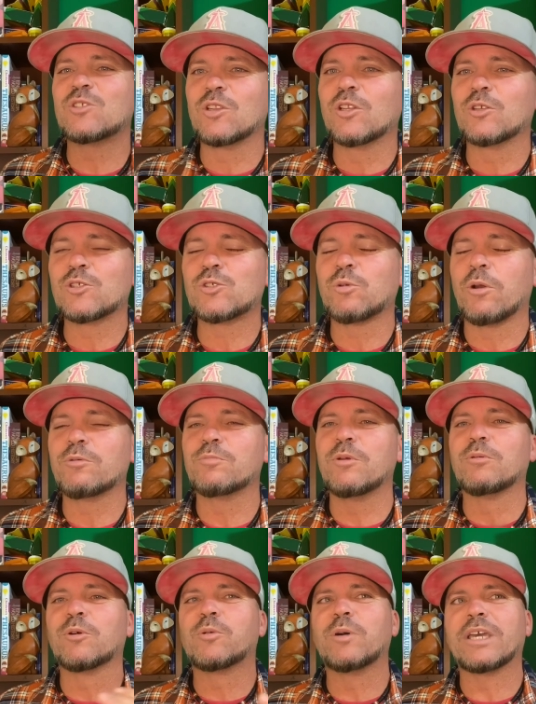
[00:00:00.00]
a little story with me
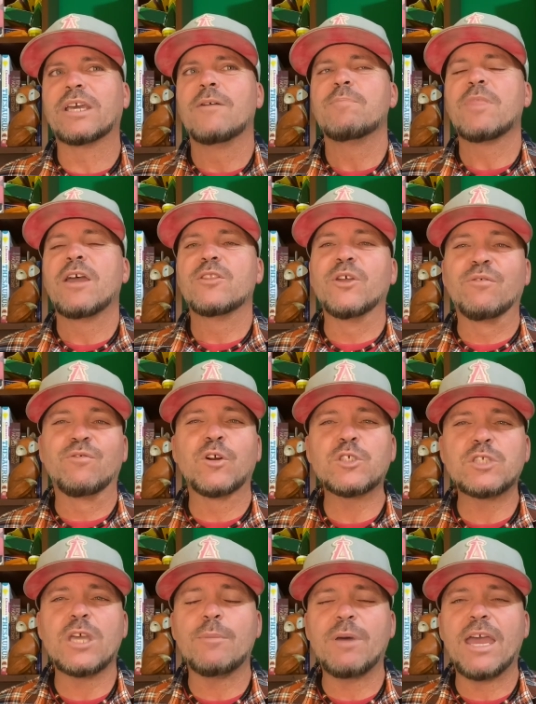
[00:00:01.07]
real quick. The
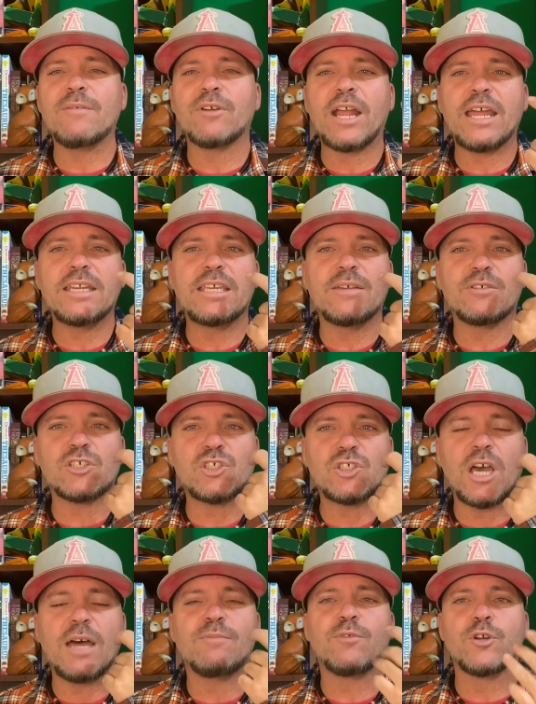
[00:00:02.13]
first time I ever had to give a
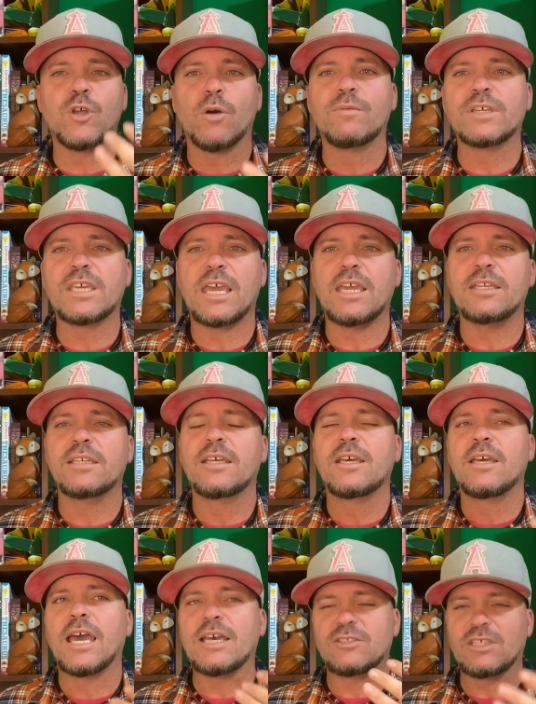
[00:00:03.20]
shot for Novocaine
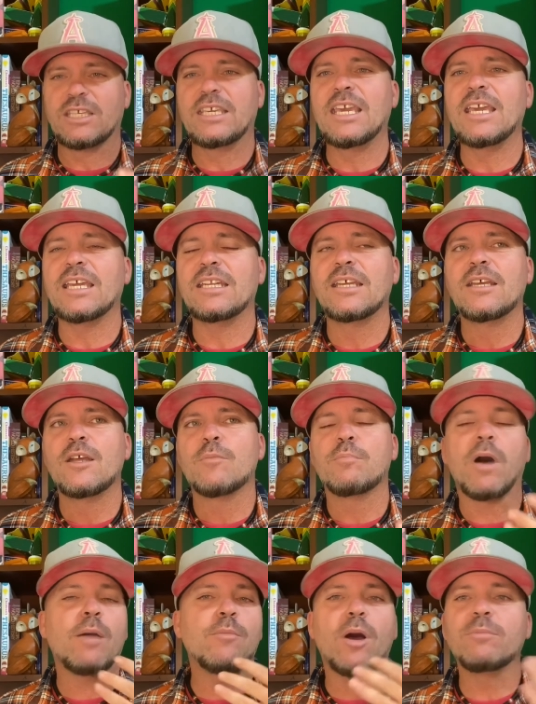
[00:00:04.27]
as a kid,
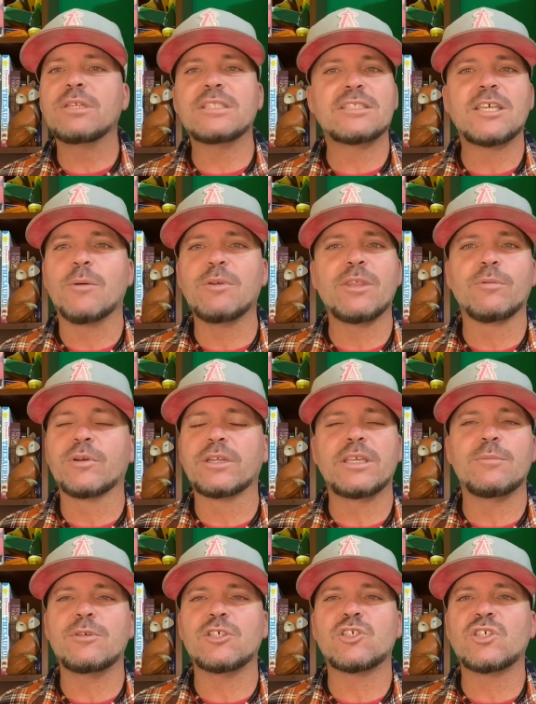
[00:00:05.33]
my mom didn't tell me they were going to
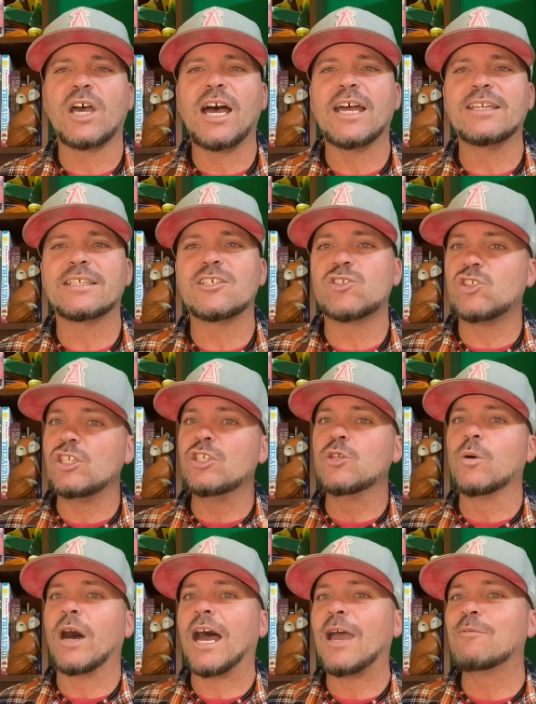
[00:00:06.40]
give me a shot because she
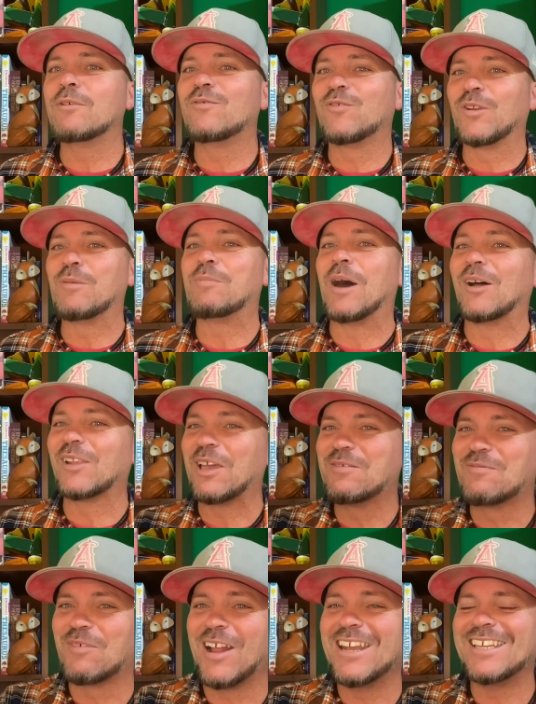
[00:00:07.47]
knew I would flip out like
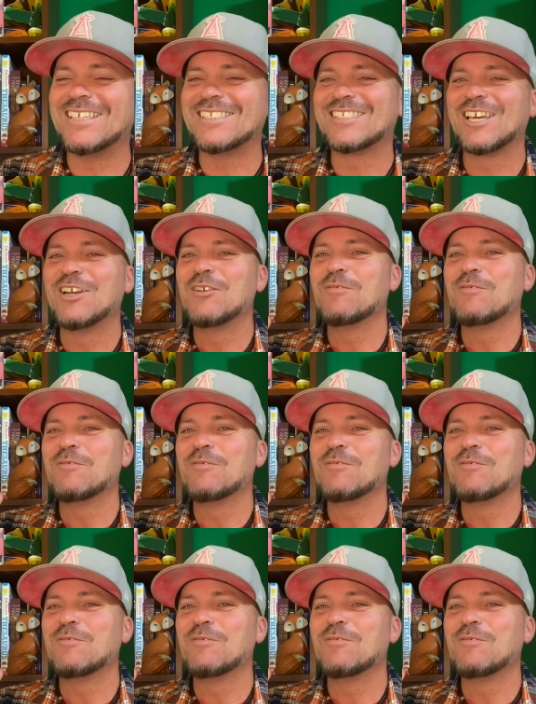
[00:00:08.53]
Fred is.